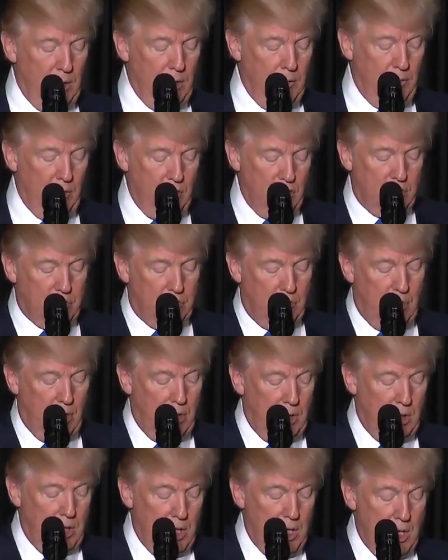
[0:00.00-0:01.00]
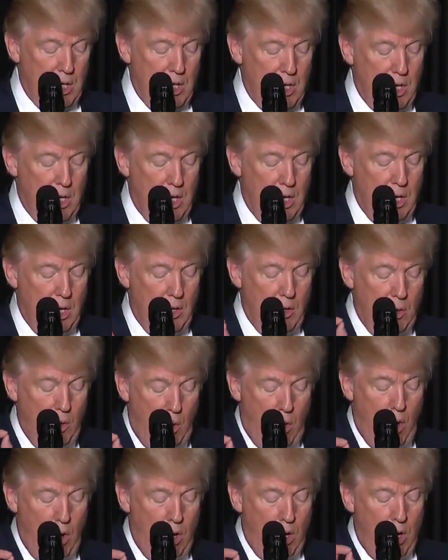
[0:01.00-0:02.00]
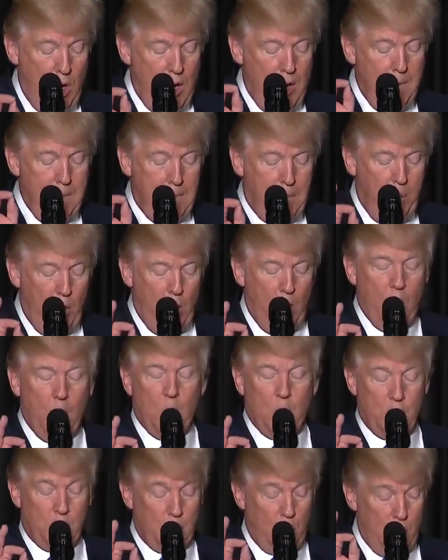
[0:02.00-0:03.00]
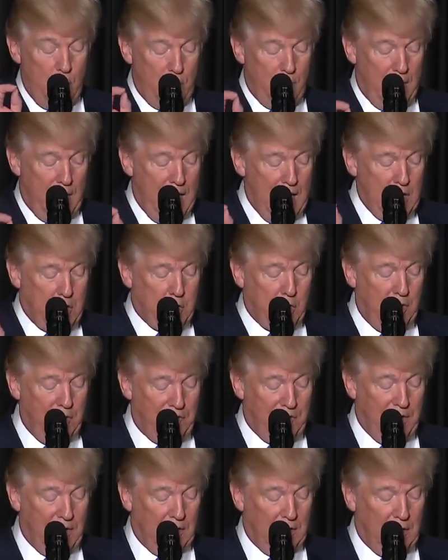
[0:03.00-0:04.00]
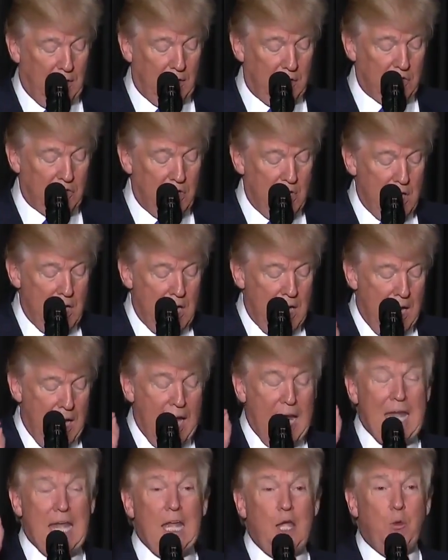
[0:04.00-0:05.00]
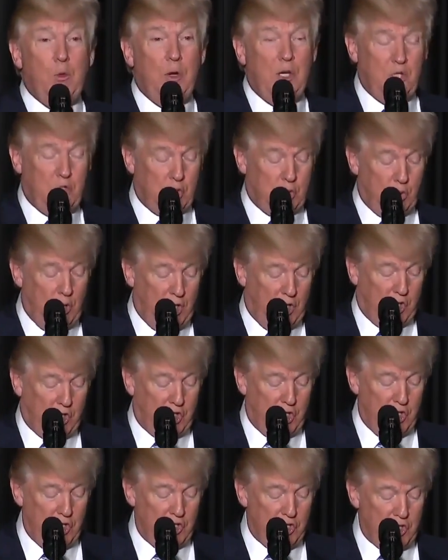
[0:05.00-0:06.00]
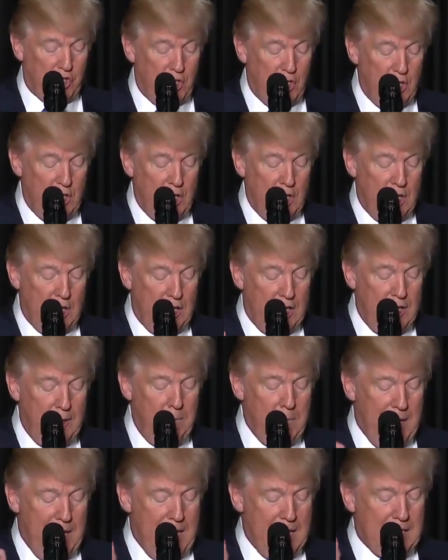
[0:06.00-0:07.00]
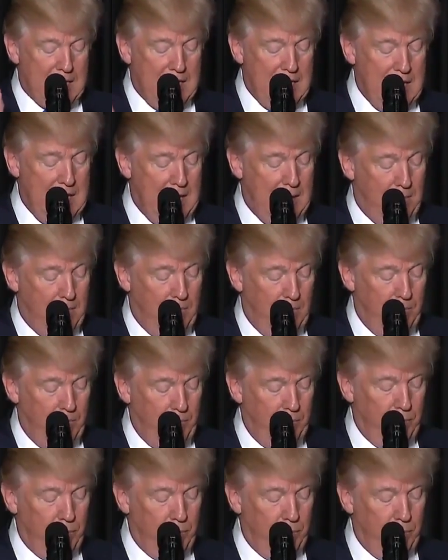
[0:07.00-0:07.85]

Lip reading: Very strong. Or impose on the entry of aliens any restrictions he may deem